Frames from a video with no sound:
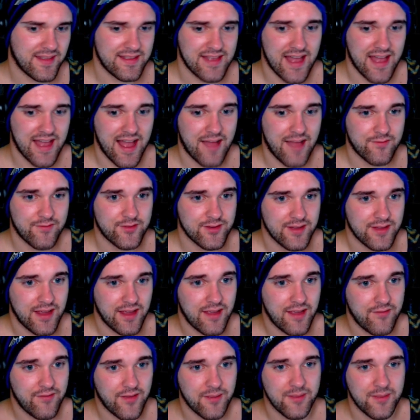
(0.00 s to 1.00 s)

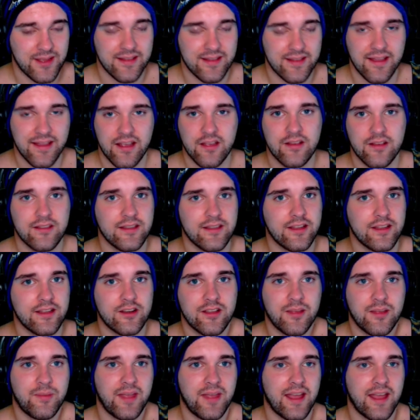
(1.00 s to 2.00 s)
Afterlife, I mean, that could
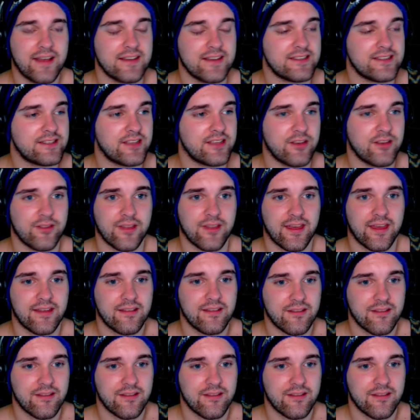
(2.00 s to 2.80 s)
literally be any skill that